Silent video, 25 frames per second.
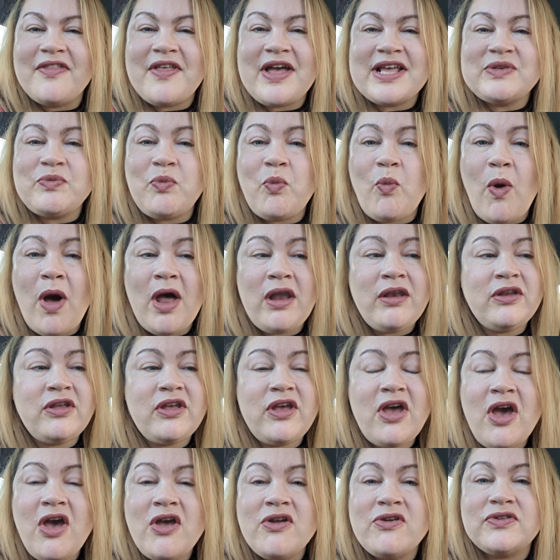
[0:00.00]
That's one
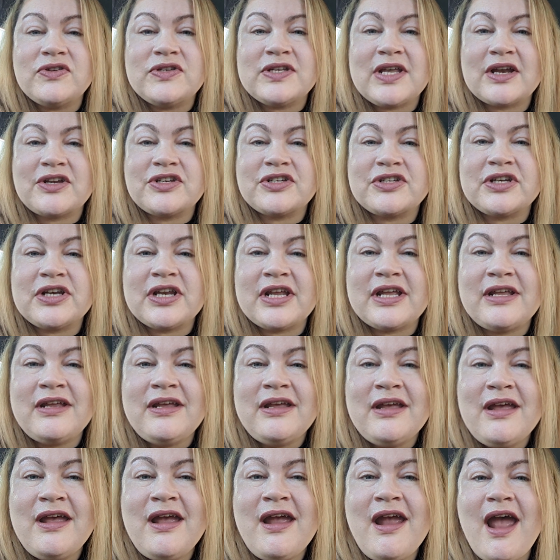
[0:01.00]
coat, actually.
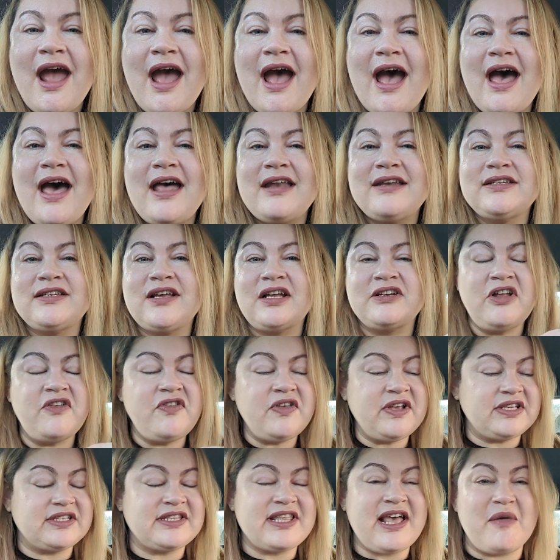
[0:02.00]
And I don't
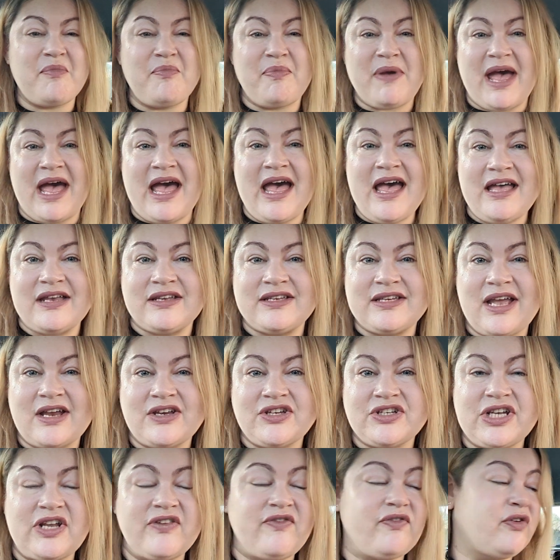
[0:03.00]
think it's that bad,
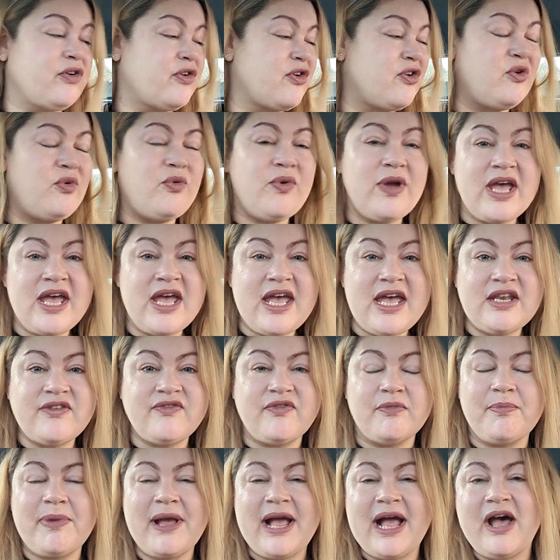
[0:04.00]
actually, for £1
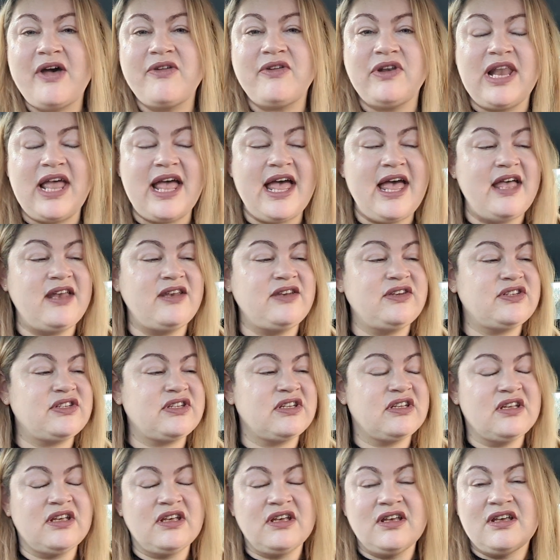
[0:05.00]
from Poundland.
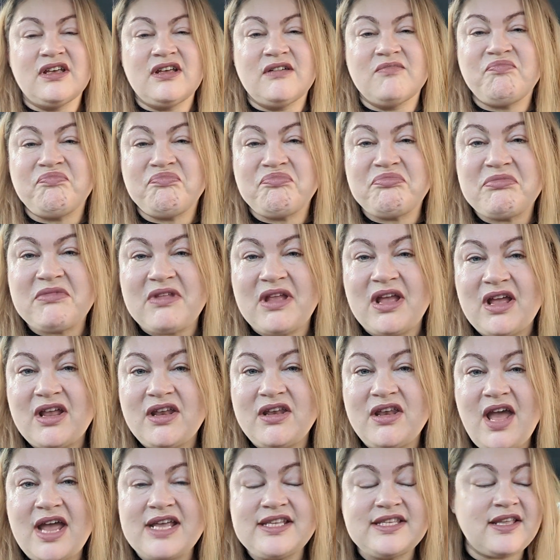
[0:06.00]

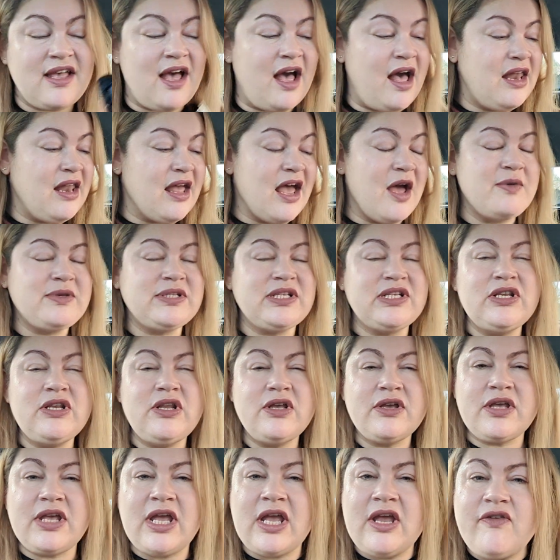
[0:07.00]
Nice colour. I was
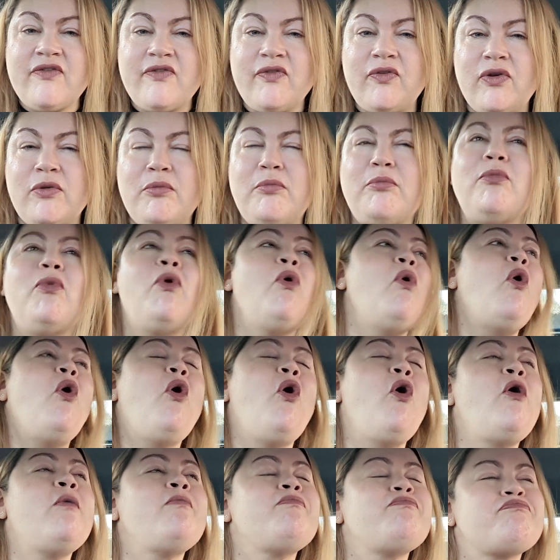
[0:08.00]
looking for a
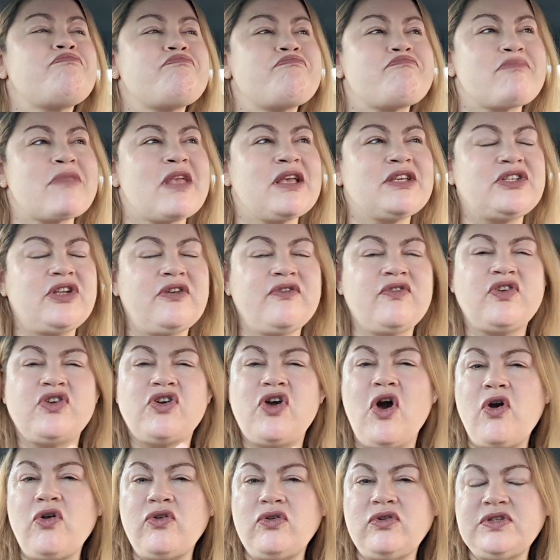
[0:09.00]
more sort of
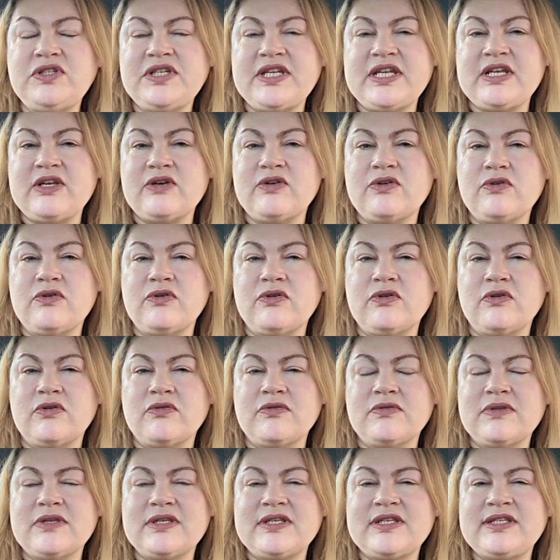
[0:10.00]
goldy
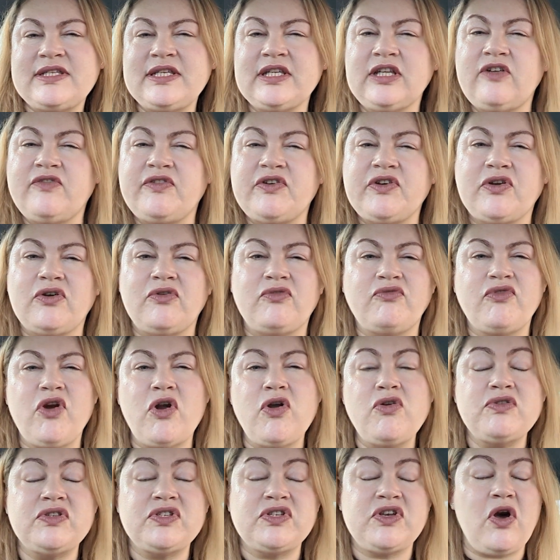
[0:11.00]
or silvery or
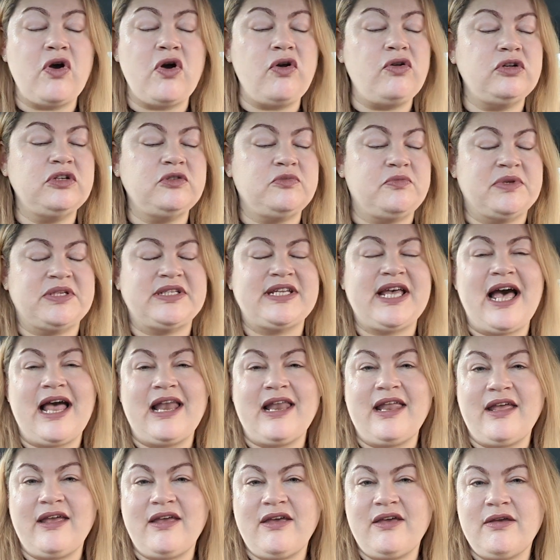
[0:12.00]
rose gold
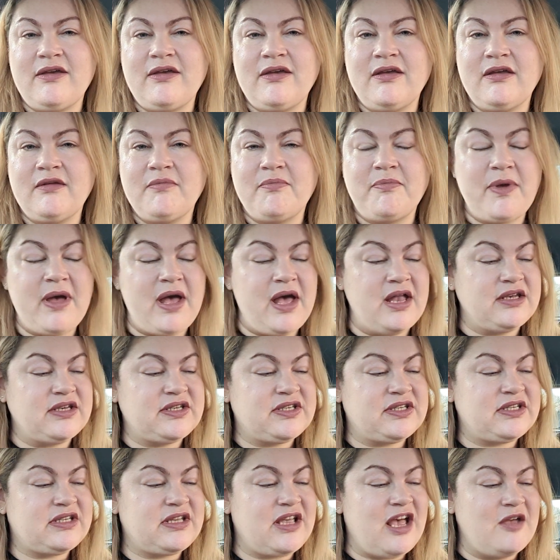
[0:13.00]
metallic.
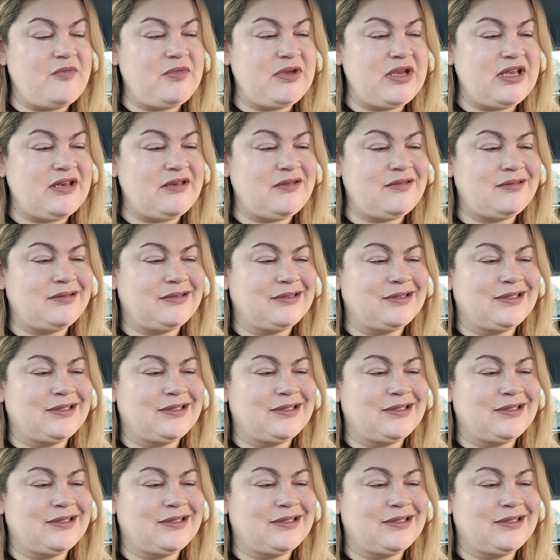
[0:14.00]
But, I mean,